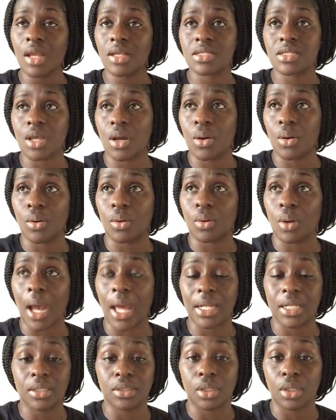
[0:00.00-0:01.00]
So
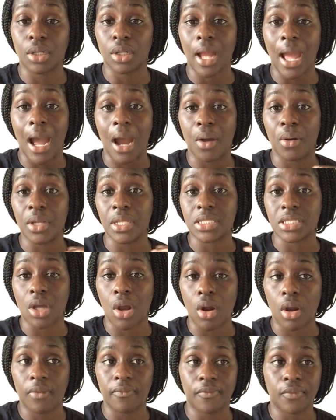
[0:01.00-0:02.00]
I didn't learn how it's
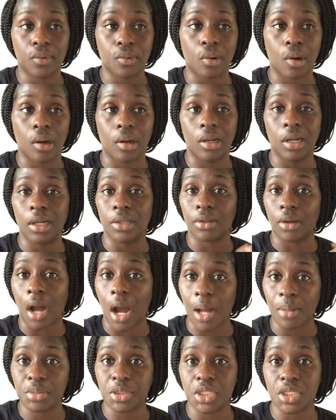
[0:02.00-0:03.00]
harmful or other
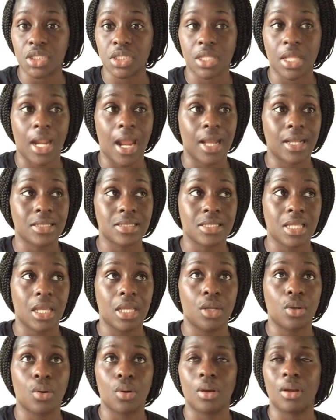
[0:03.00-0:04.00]
options that I could
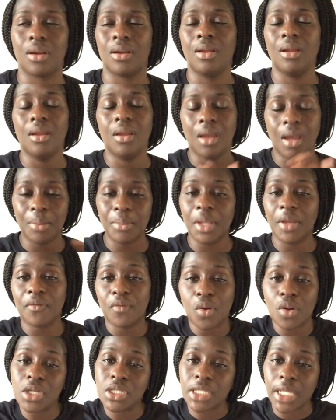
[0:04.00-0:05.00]
take. Or, I mean,
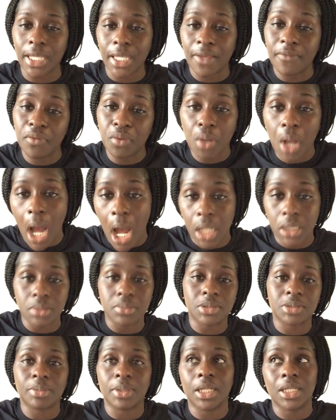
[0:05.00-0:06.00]
of course, they give you
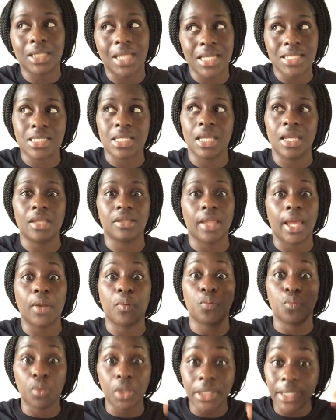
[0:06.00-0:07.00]
condoms, but that's it.
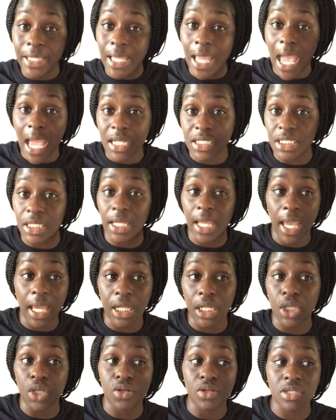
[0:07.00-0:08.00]
Like, really
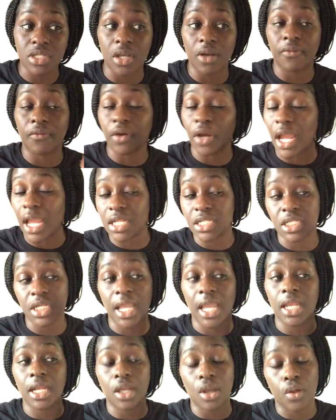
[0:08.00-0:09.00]
educating yourself or
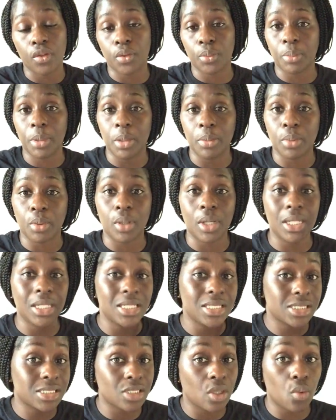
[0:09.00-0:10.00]
educating other people. And
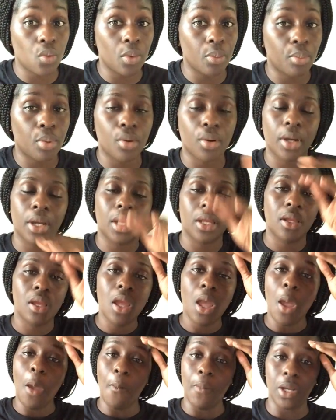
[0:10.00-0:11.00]
it's so important,
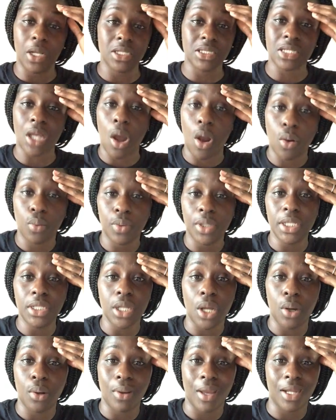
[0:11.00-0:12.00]
because all we
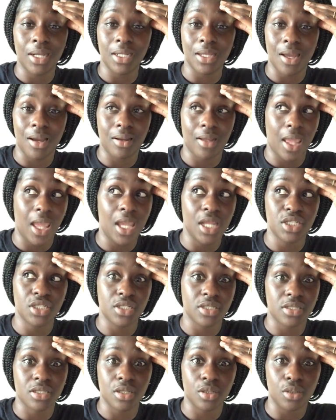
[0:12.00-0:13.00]
know at a young age
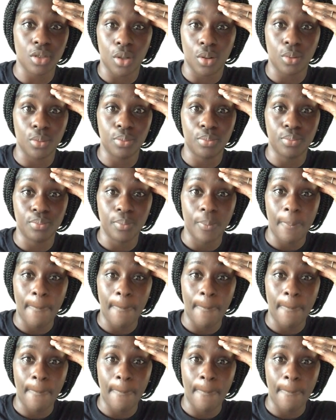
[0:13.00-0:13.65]
is to go